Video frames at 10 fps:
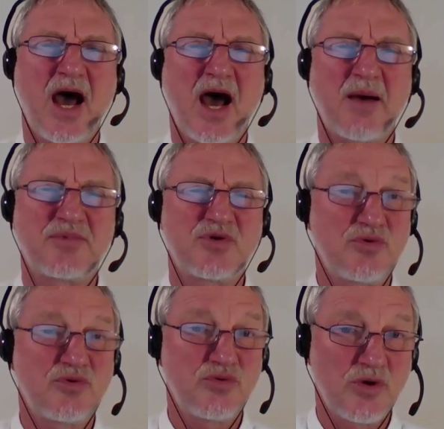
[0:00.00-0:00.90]
up to
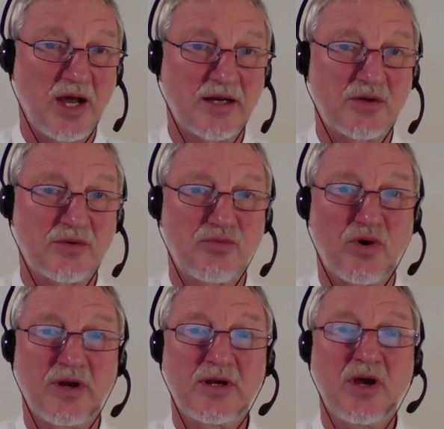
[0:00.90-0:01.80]

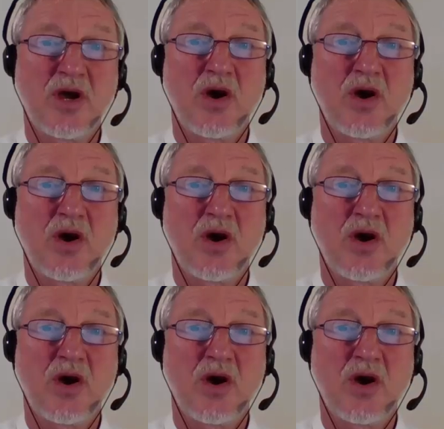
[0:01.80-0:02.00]
201